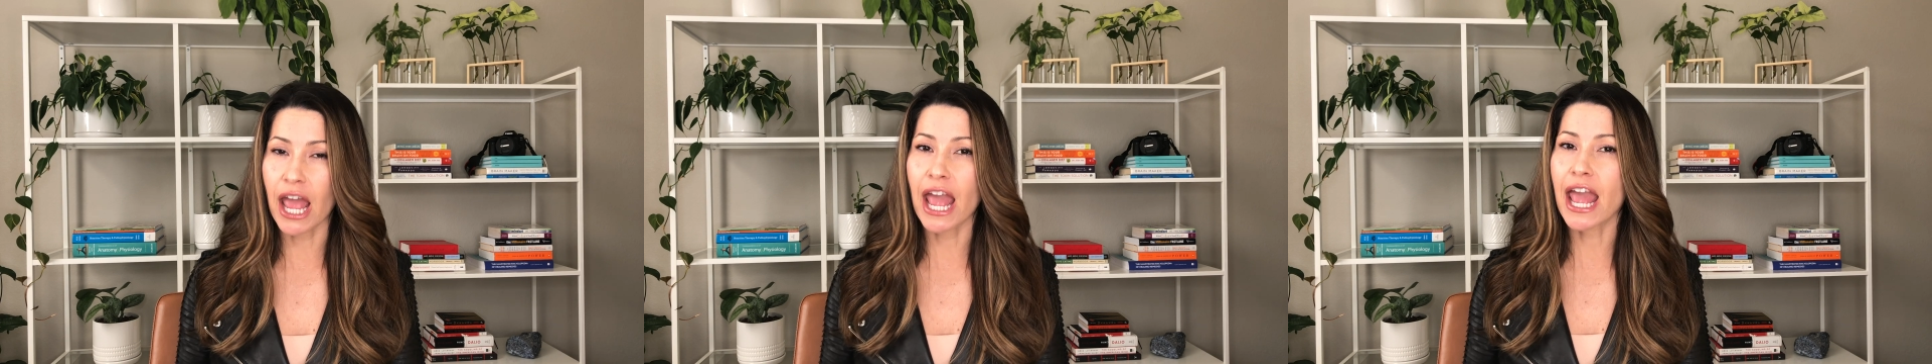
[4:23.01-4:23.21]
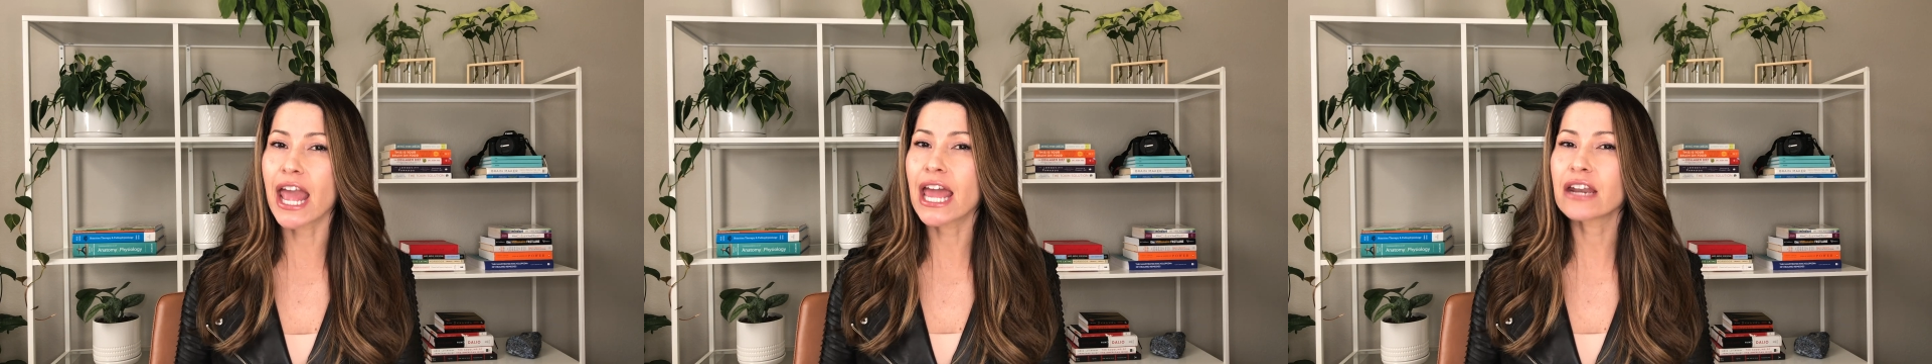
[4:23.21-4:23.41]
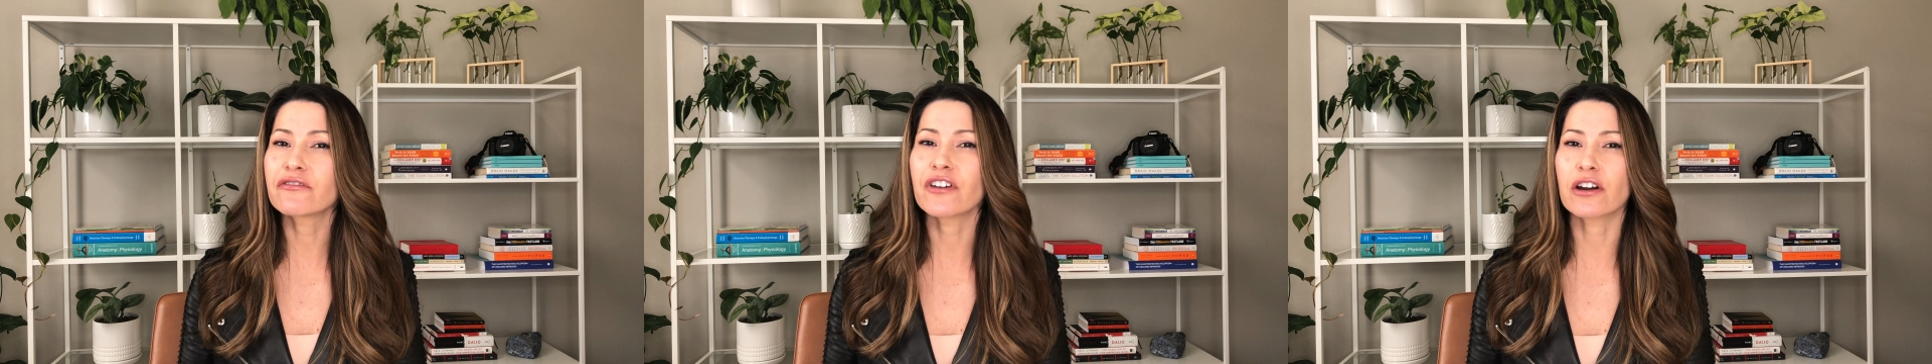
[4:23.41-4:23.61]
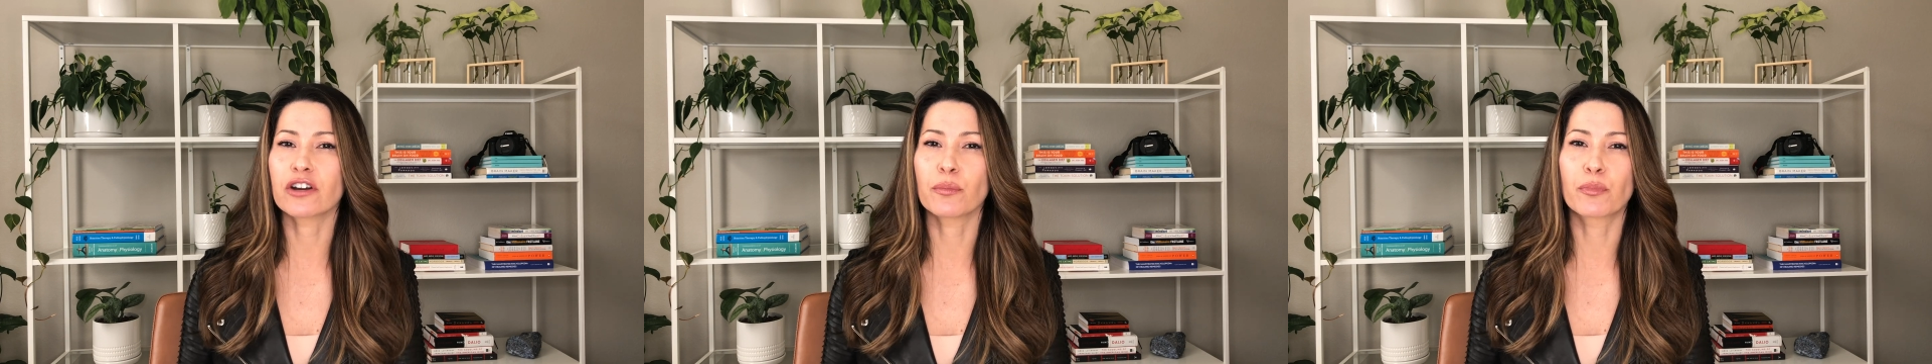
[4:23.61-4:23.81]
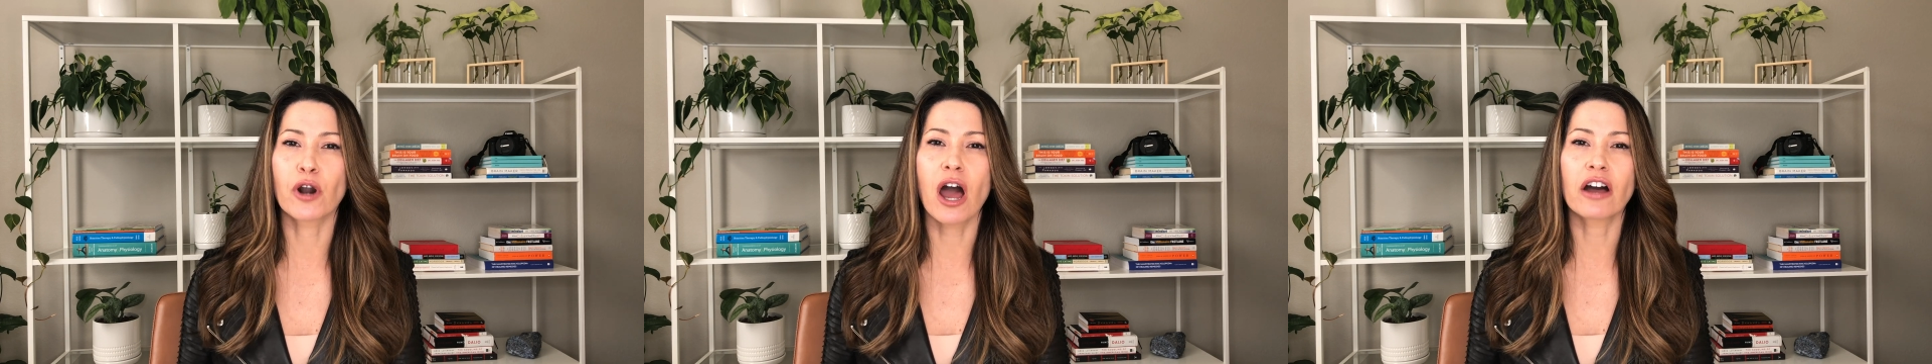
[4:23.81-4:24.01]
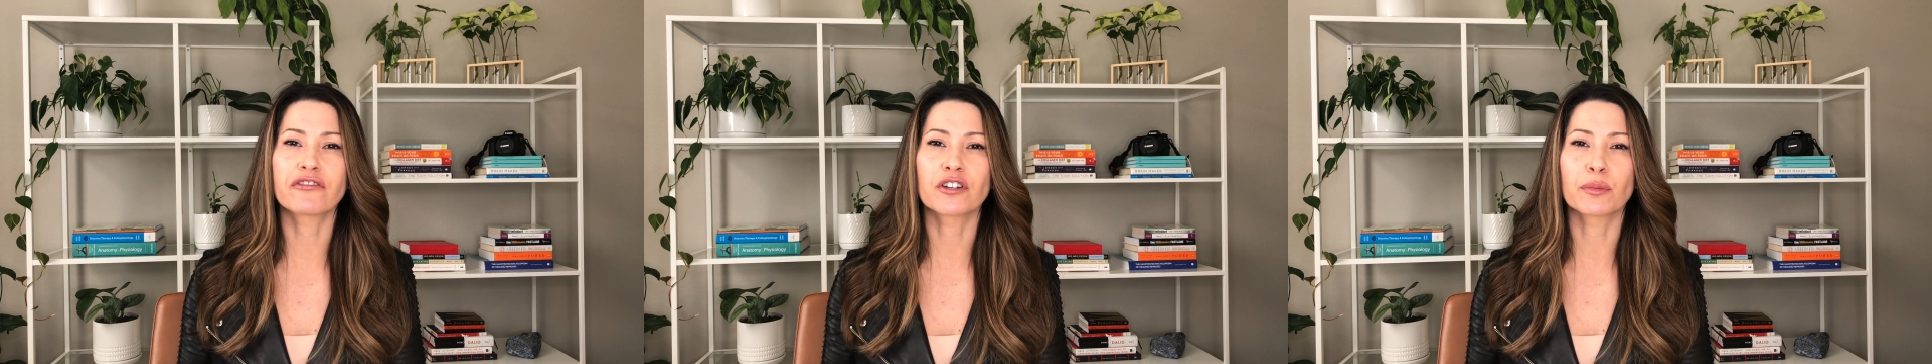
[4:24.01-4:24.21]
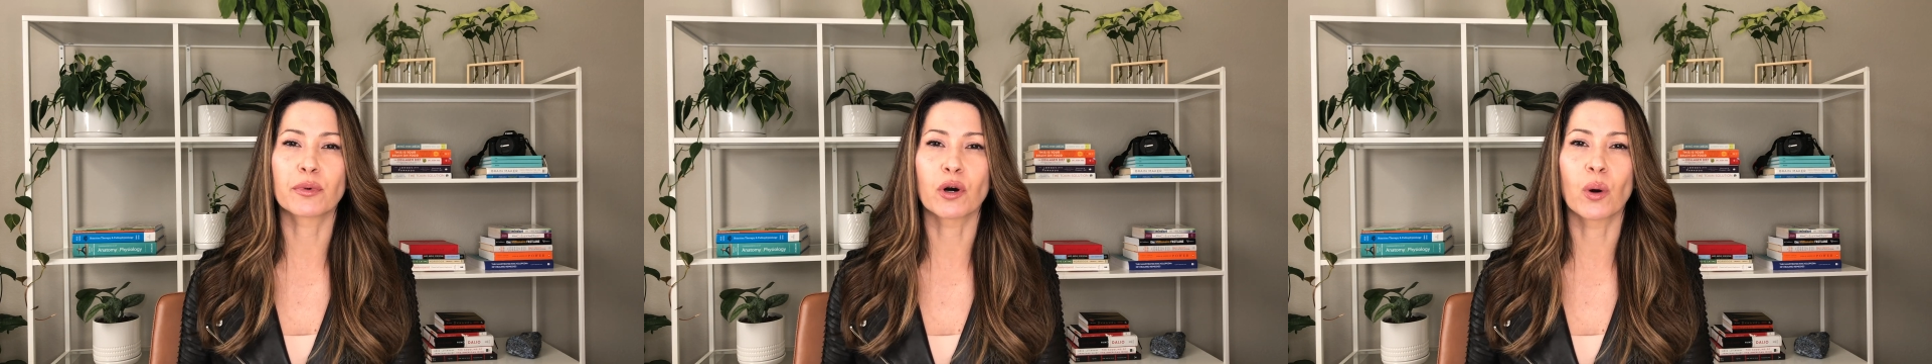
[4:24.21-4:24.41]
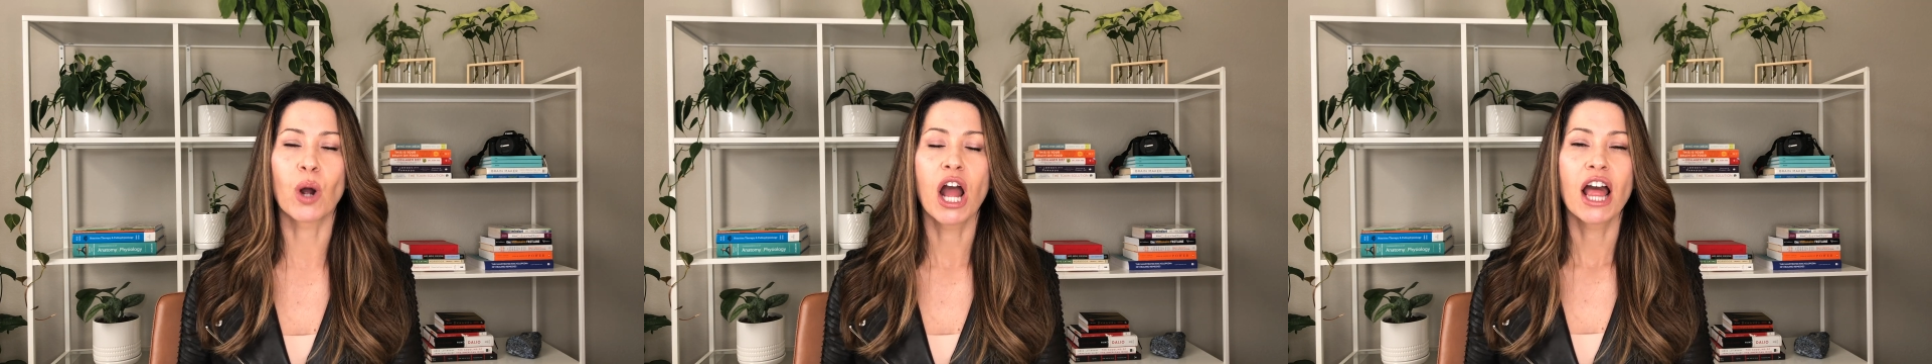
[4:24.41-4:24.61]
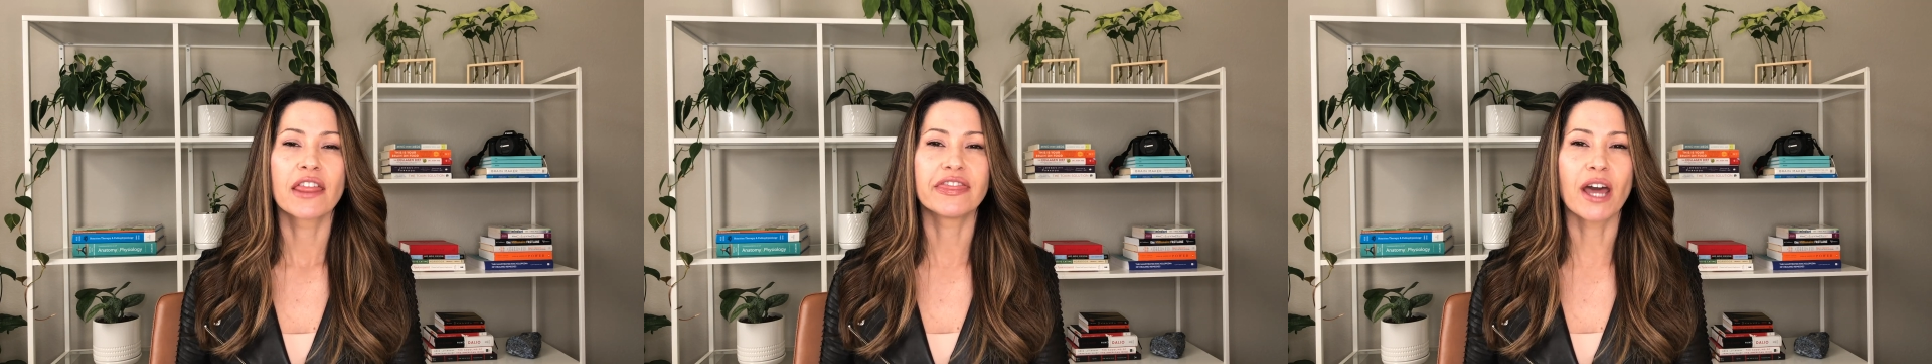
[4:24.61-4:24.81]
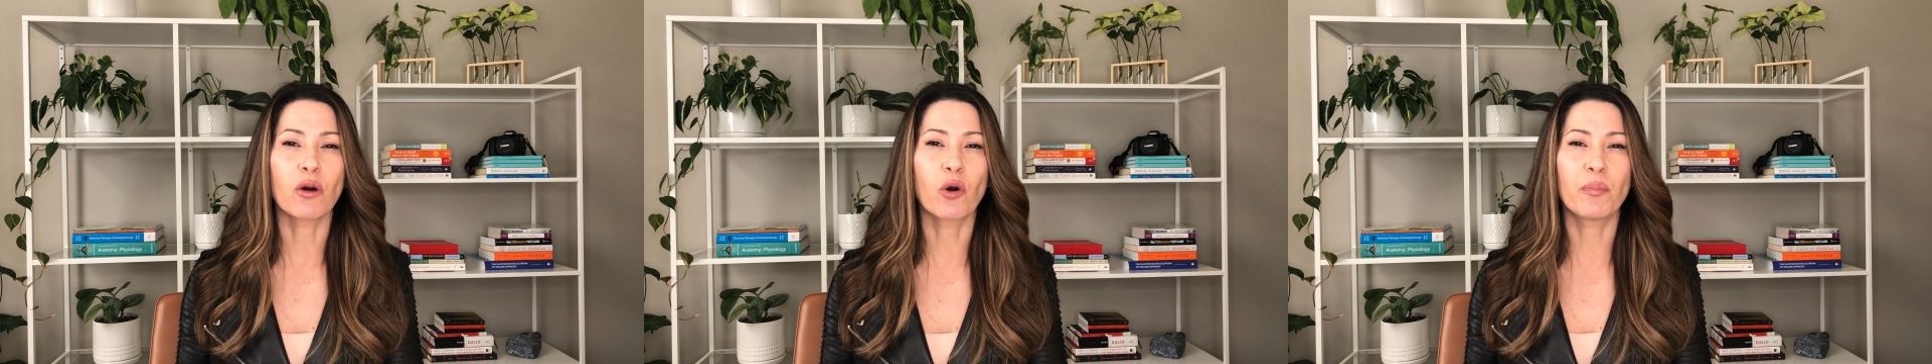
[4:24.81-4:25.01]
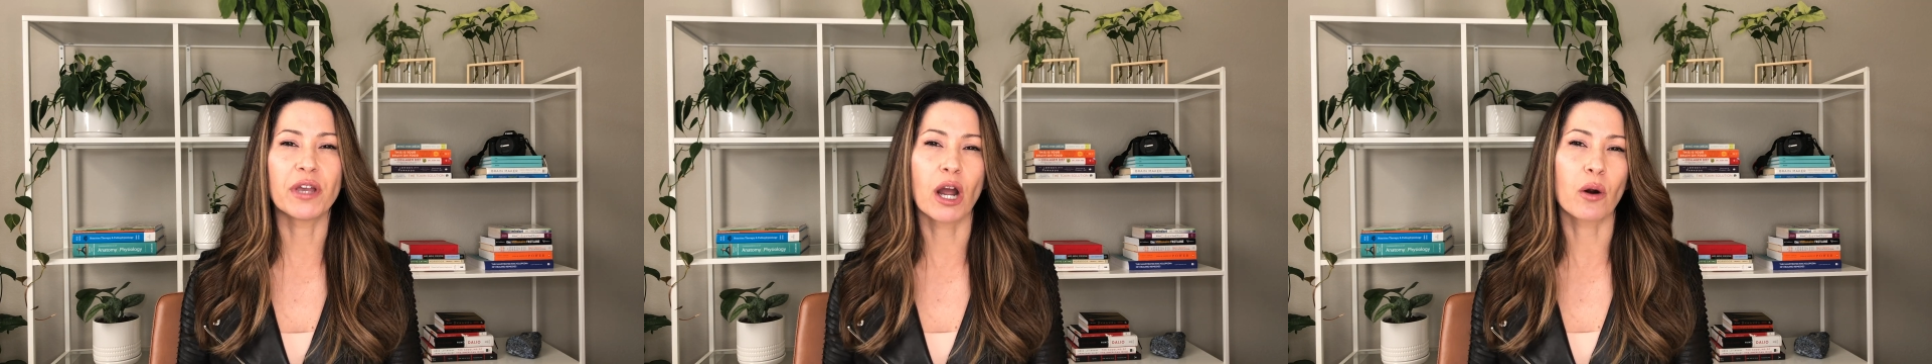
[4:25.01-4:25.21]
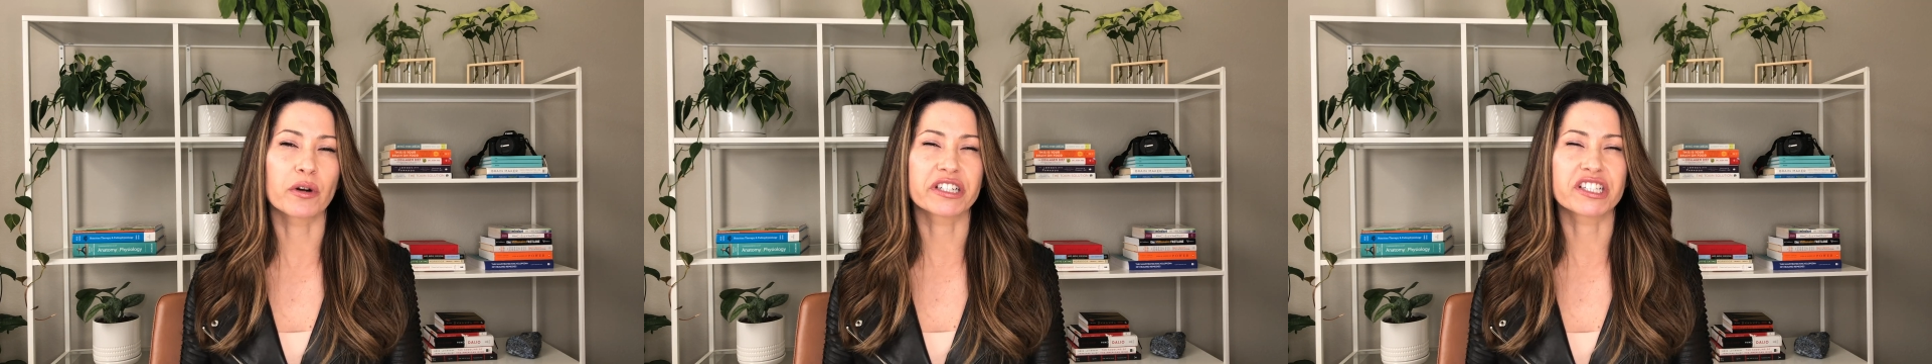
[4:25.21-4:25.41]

and very profitable, that will be our